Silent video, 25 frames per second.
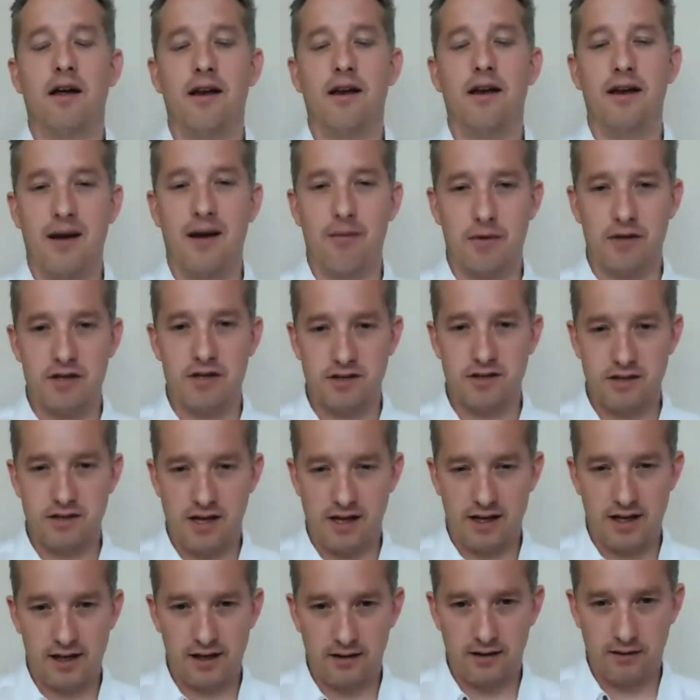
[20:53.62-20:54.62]

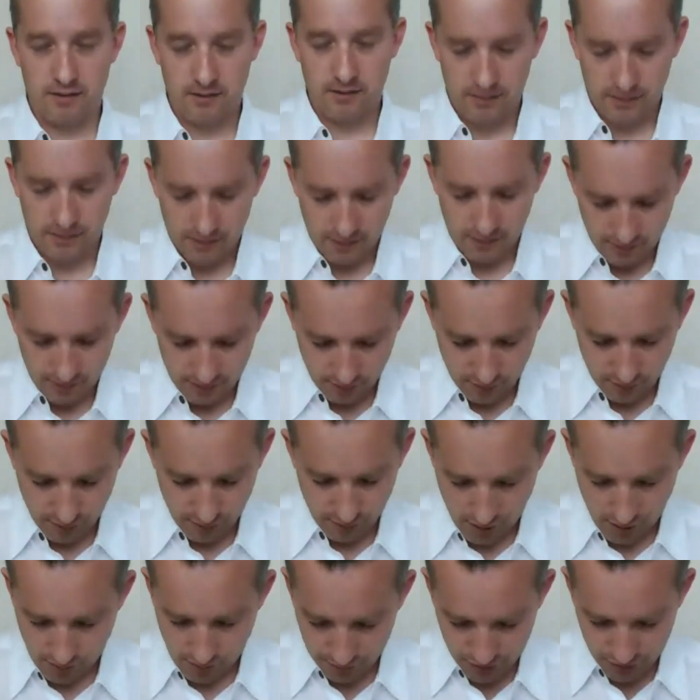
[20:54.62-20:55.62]
Namaste
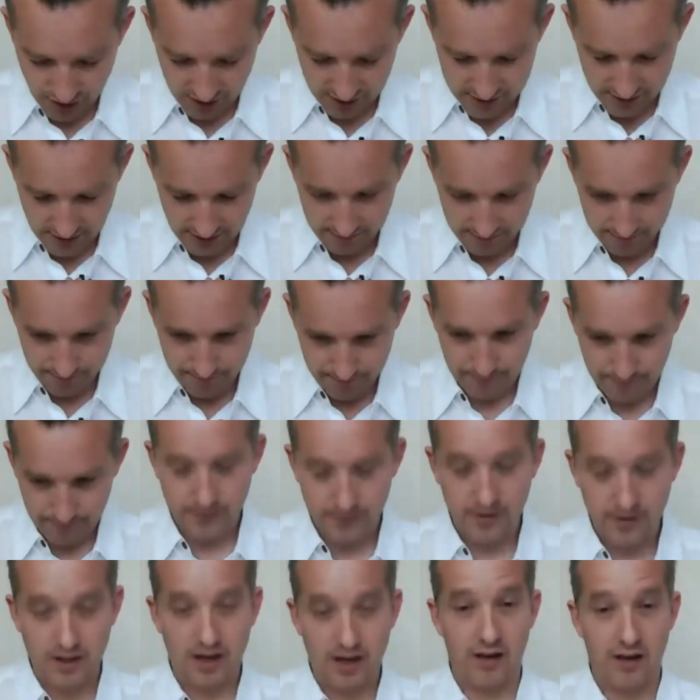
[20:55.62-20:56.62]
or Om Shanti,
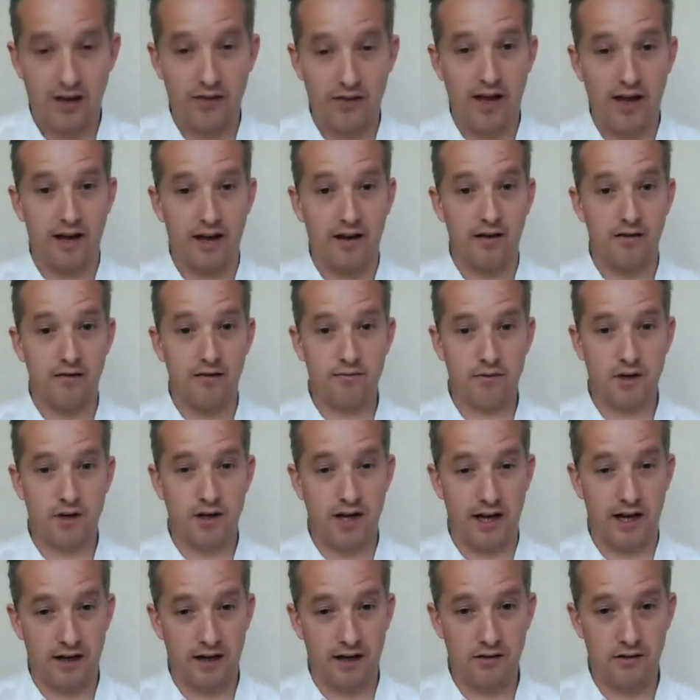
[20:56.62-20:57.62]
and then
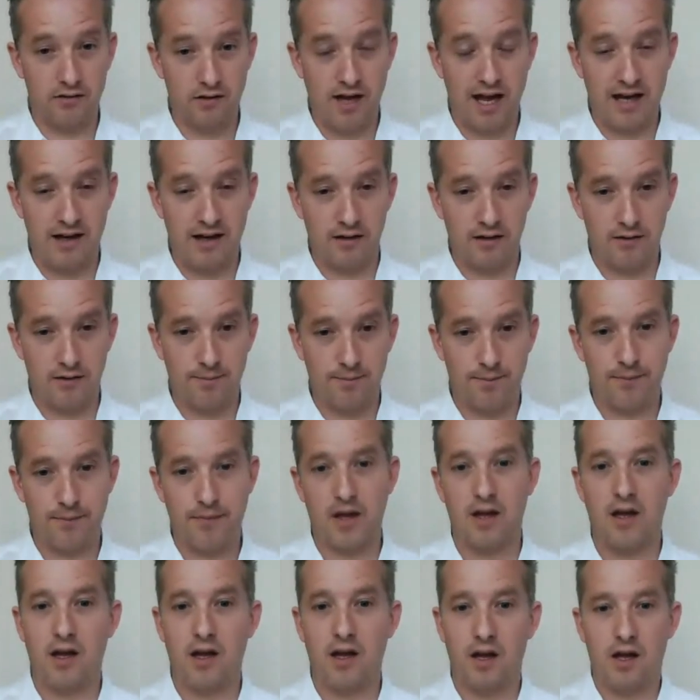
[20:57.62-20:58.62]
click end.
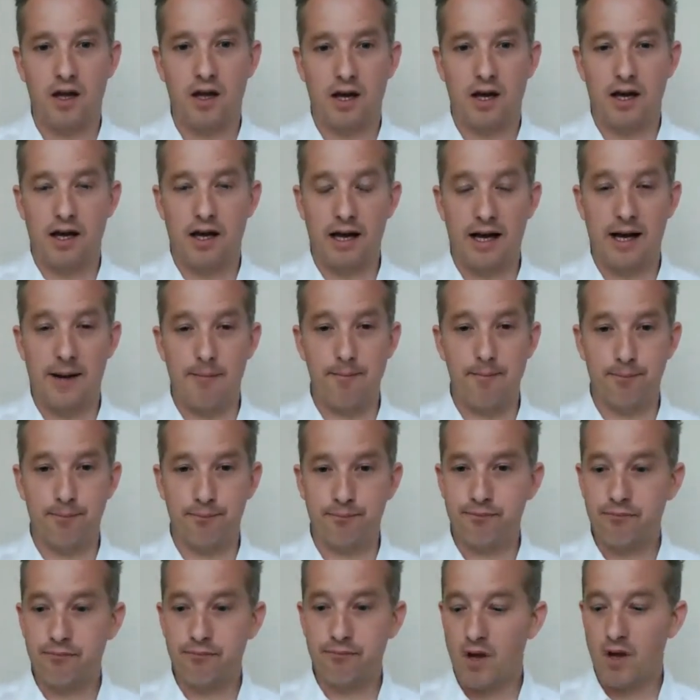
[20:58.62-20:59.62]

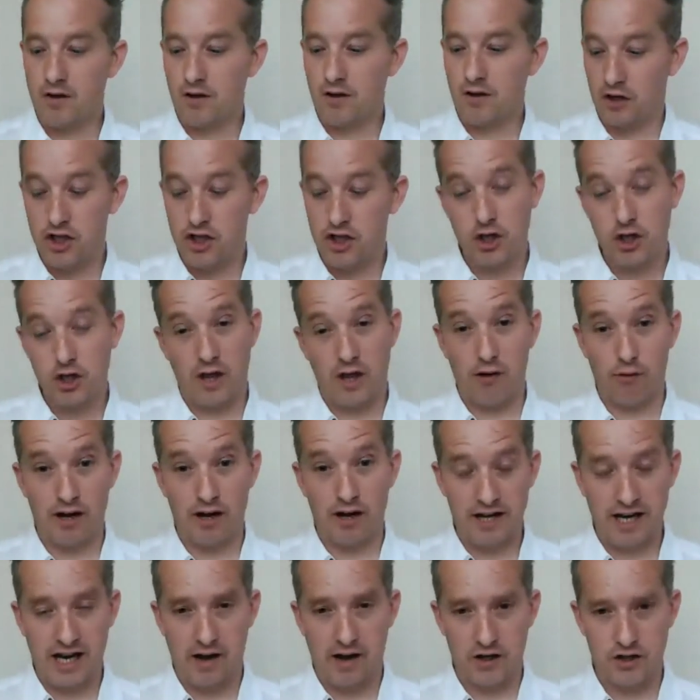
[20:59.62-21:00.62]
So I could do that
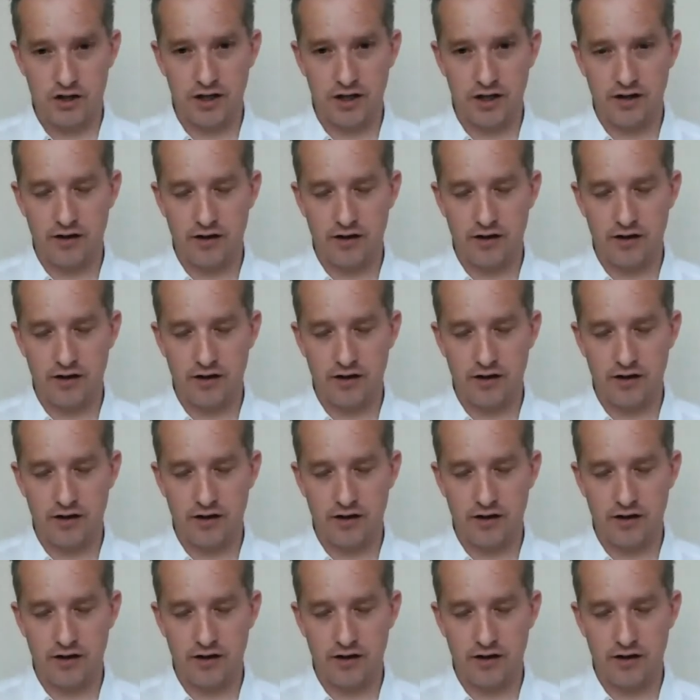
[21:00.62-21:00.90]
right now, actually.